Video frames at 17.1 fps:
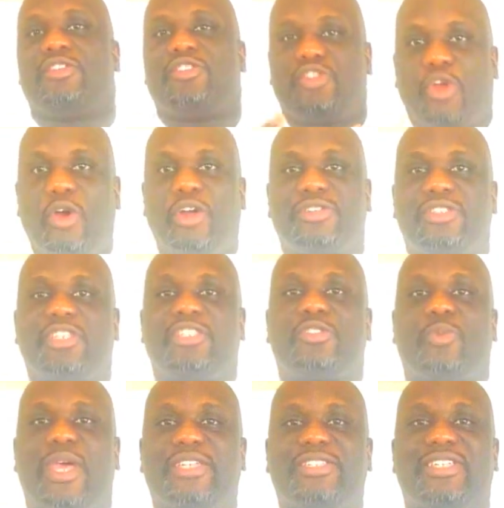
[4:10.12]
Your
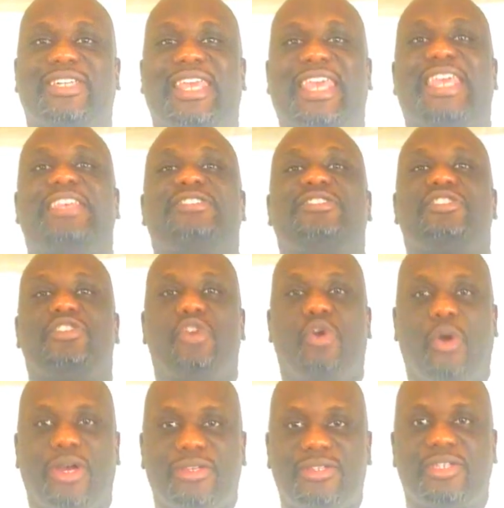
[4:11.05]
situation is
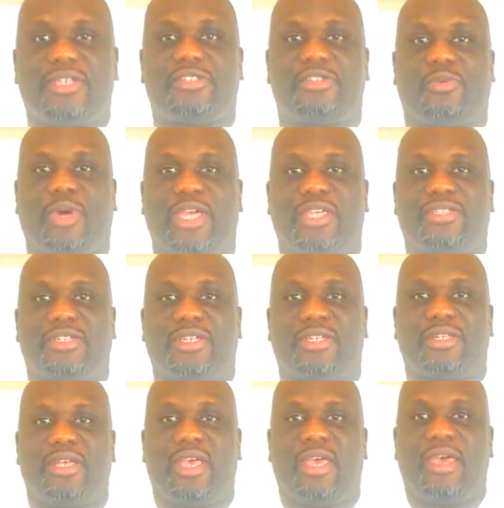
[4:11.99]
your
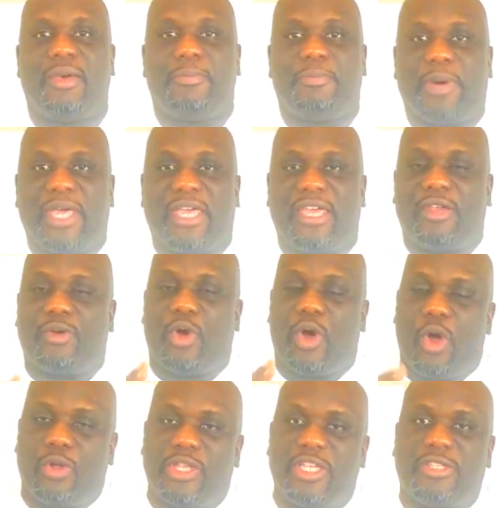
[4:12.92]
situation, but it'll
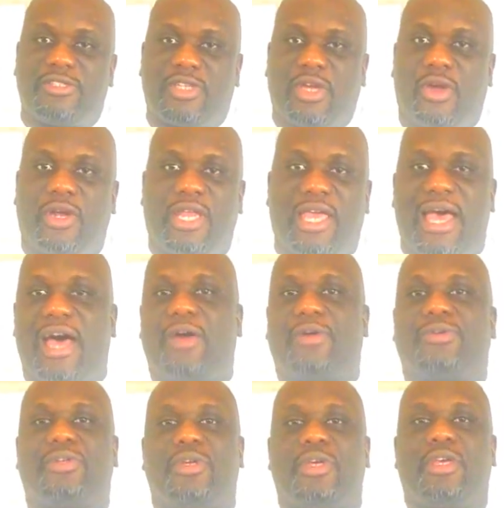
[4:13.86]
only turn
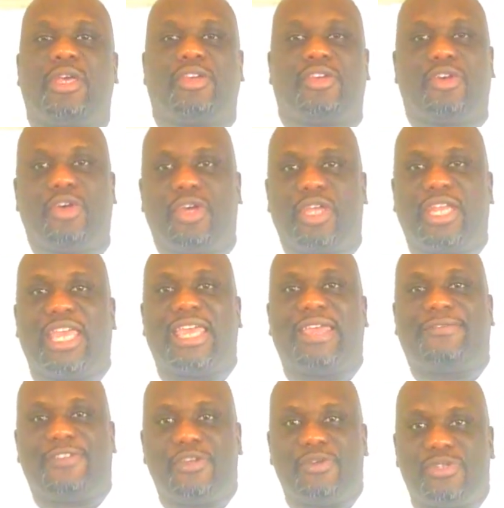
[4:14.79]
out good
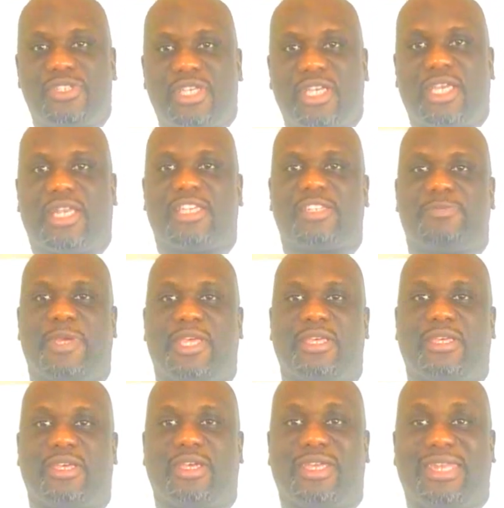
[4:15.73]
if you see it as
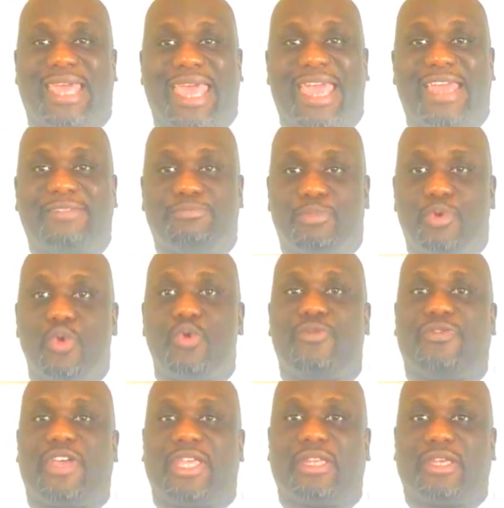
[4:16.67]
being good and
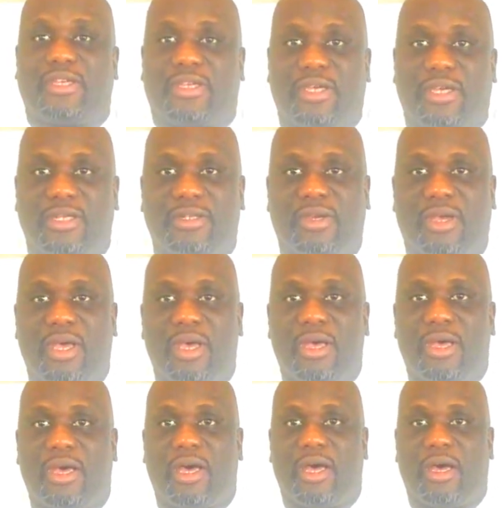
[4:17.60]
move in a good
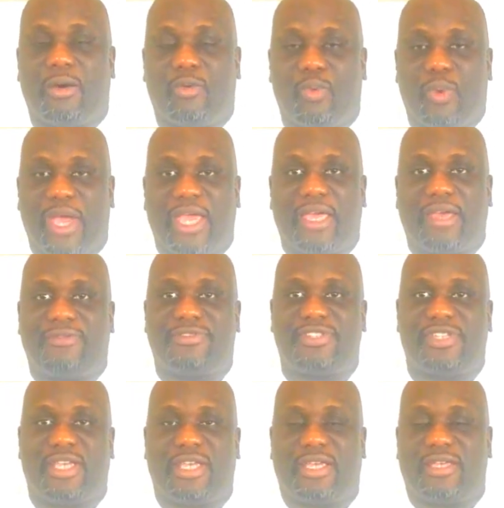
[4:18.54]
way of
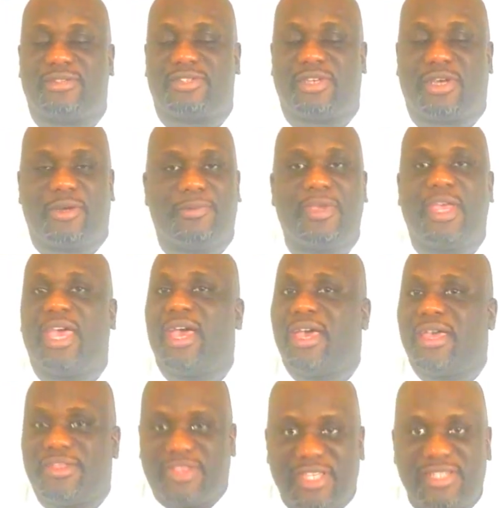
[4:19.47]
seeing it. So
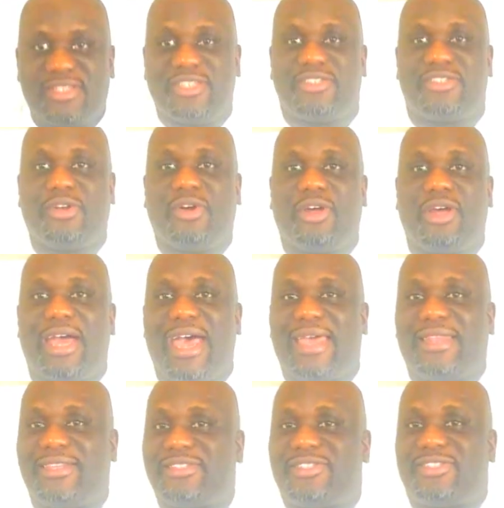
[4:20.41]
this is your
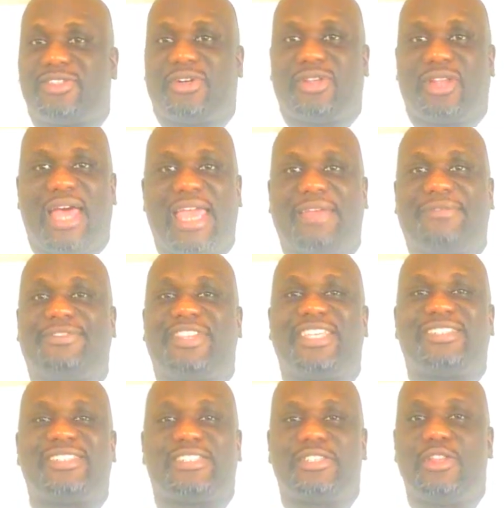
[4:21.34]
life.
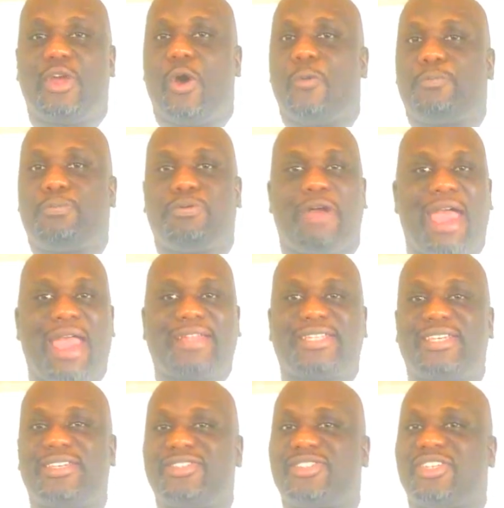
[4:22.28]
This is no
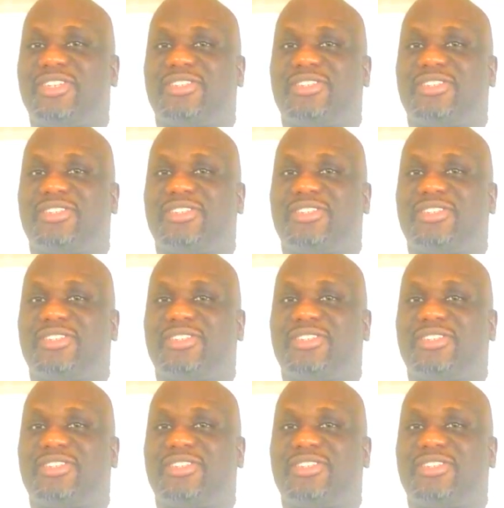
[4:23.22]
practice.